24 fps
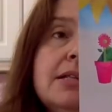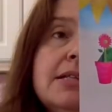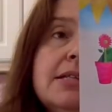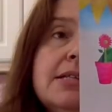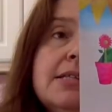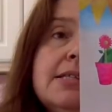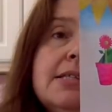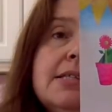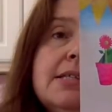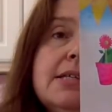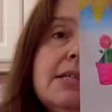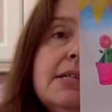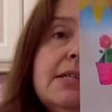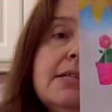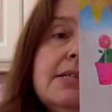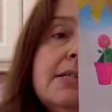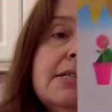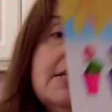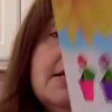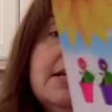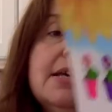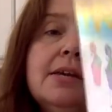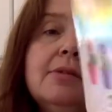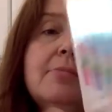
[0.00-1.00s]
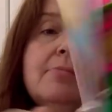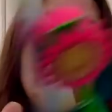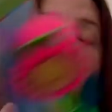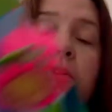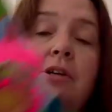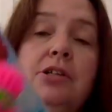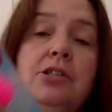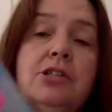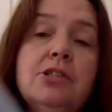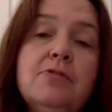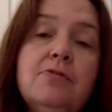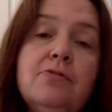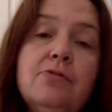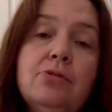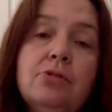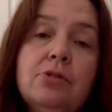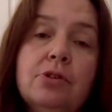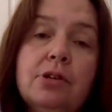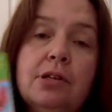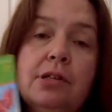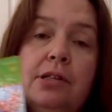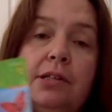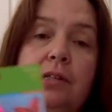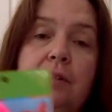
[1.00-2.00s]
this is a brush
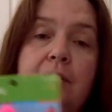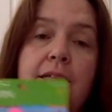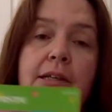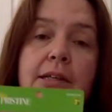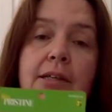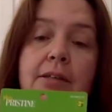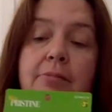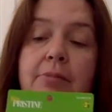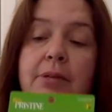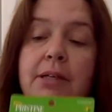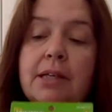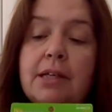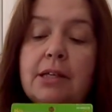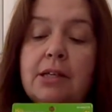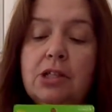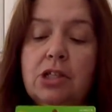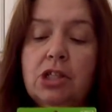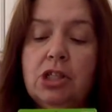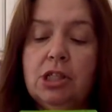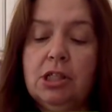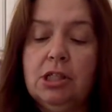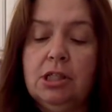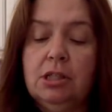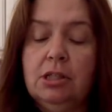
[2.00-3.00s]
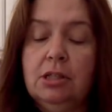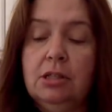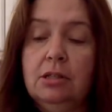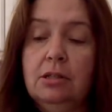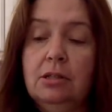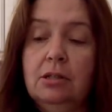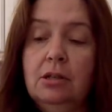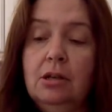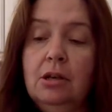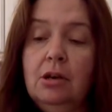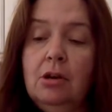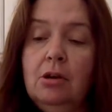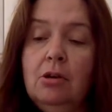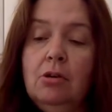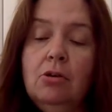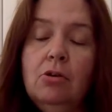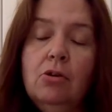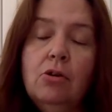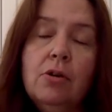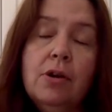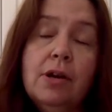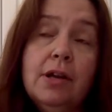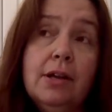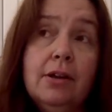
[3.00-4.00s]
for cleaning in my kitchen.
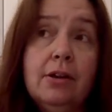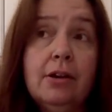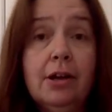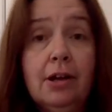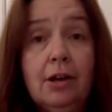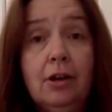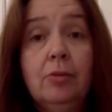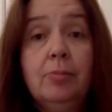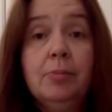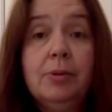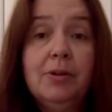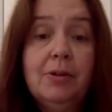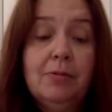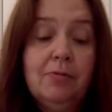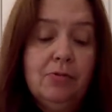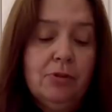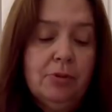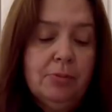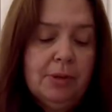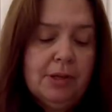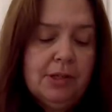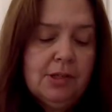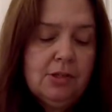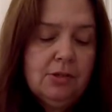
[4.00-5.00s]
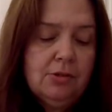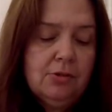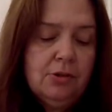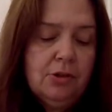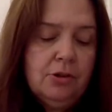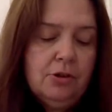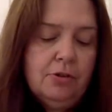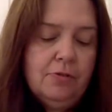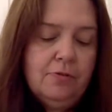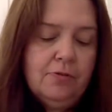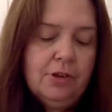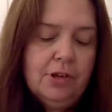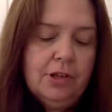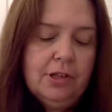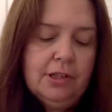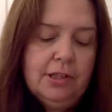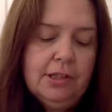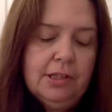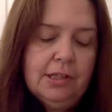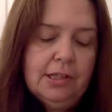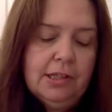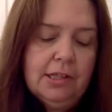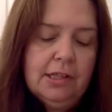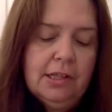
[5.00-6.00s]
Or here, it'll be for my studio for
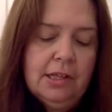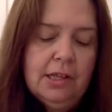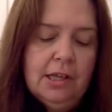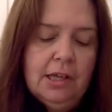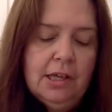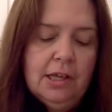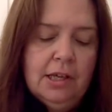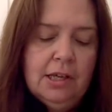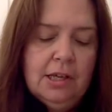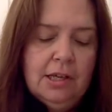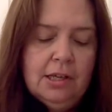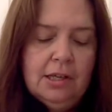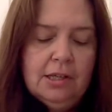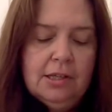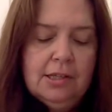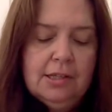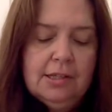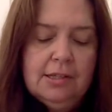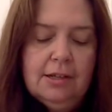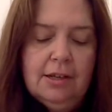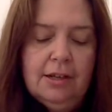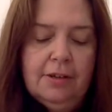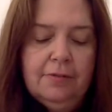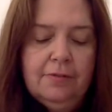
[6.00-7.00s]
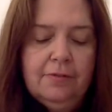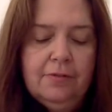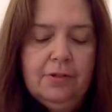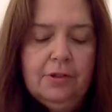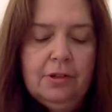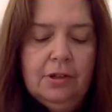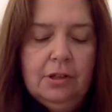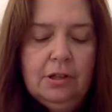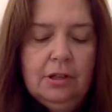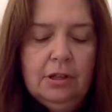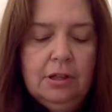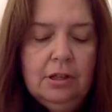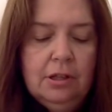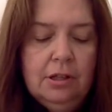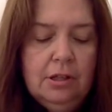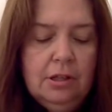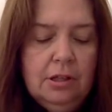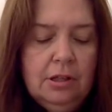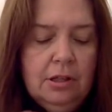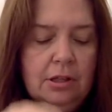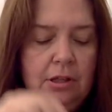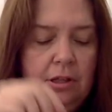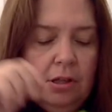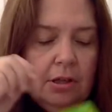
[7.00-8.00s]
cleaning stuff.
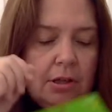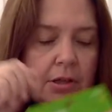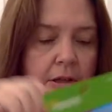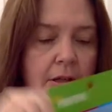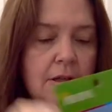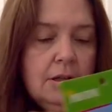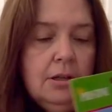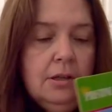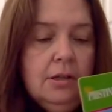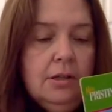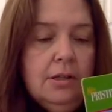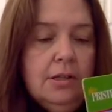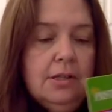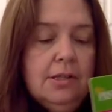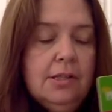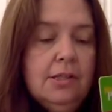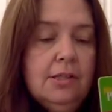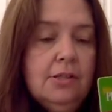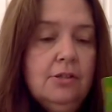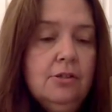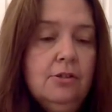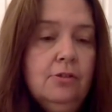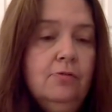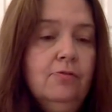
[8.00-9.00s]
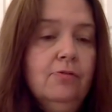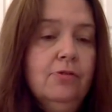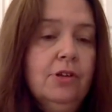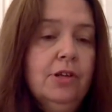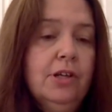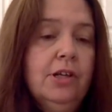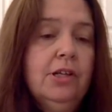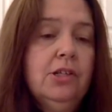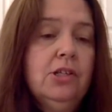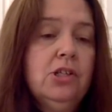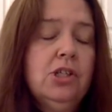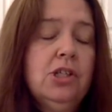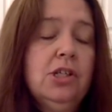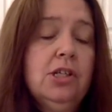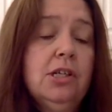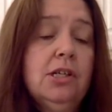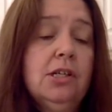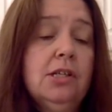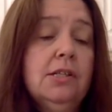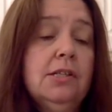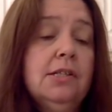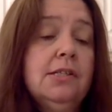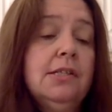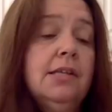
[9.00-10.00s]
This is sold for
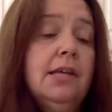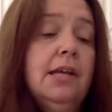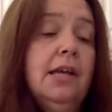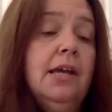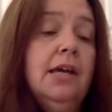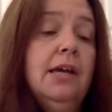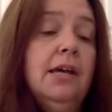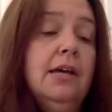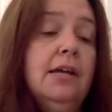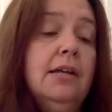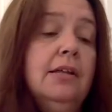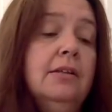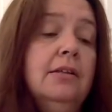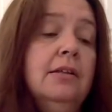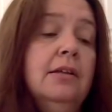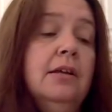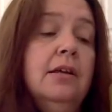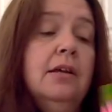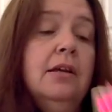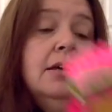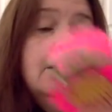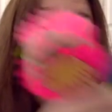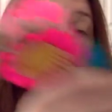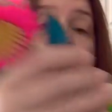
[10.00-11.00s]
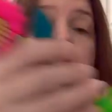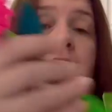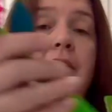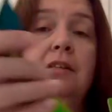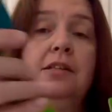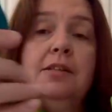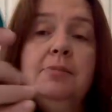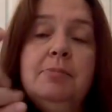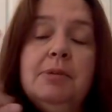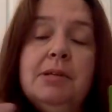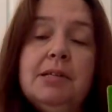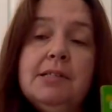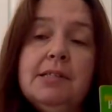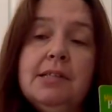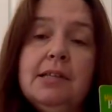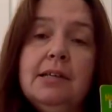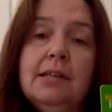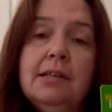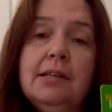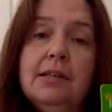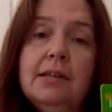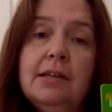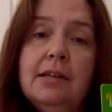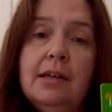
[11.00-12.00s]
kitchens, and it's
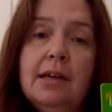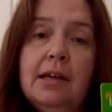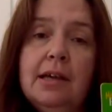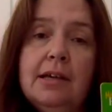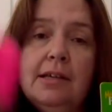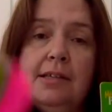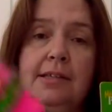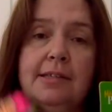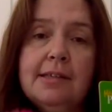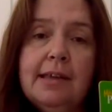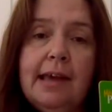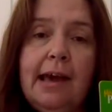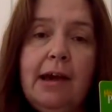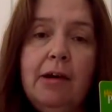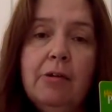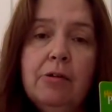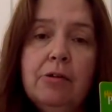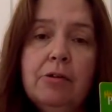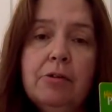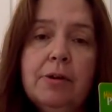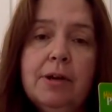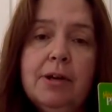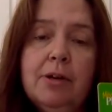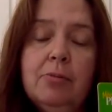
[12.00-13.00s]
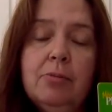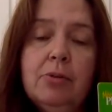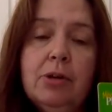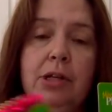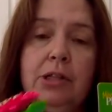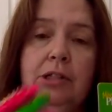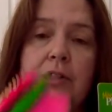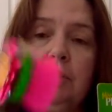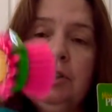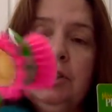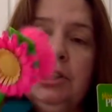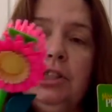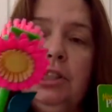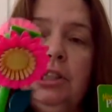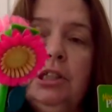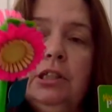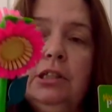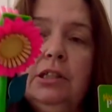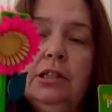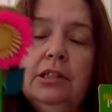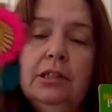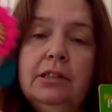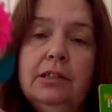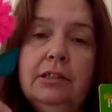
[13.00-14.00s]
basically a scouring brush
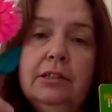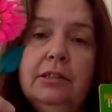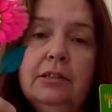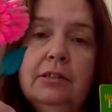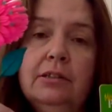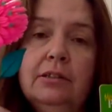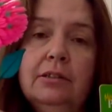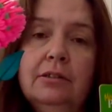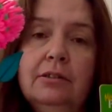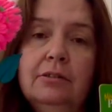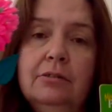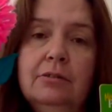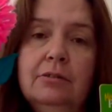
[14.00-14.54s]
in